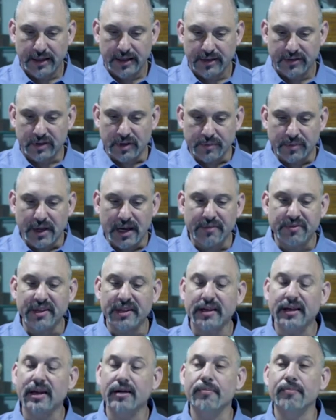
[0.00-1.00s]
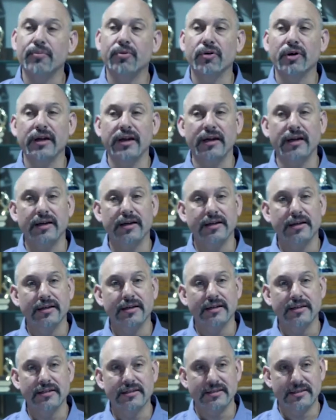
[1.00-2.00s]
sometimes it can get pretty
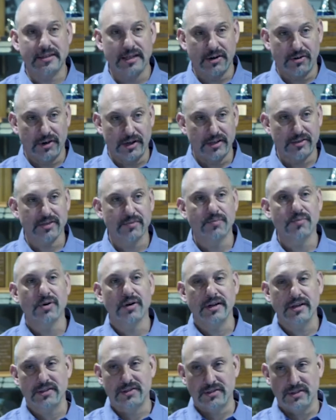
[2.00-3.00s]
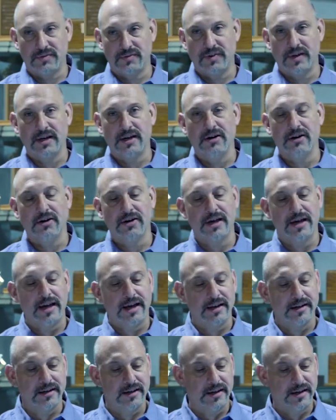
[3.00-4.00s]
serious and pretty severe.
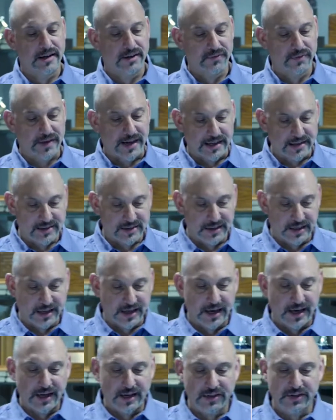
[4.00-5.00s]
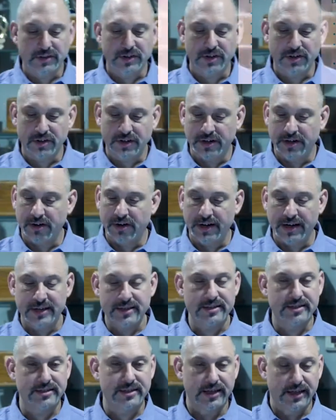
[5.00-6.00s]
And if that's the case, there
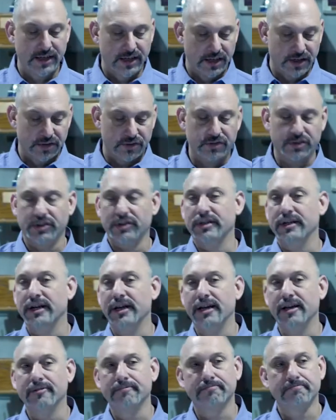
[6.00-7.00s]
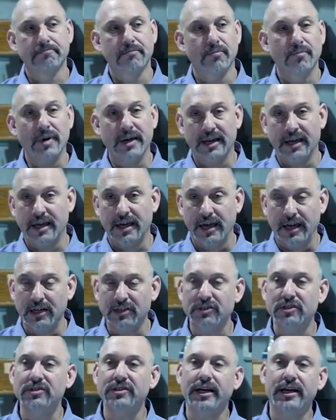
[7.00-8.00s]
is certainly
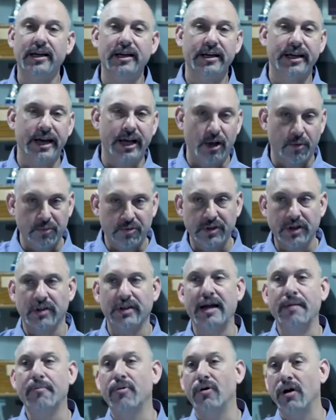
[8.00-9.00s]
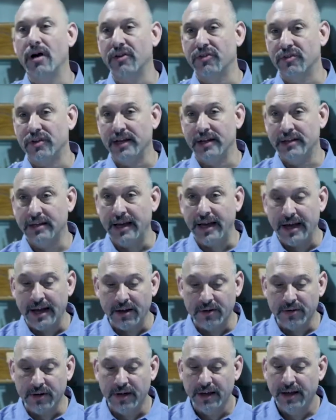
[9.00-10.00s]
medications that can help settle that prostate
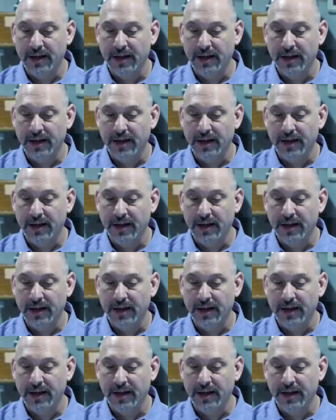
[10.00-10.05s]
down.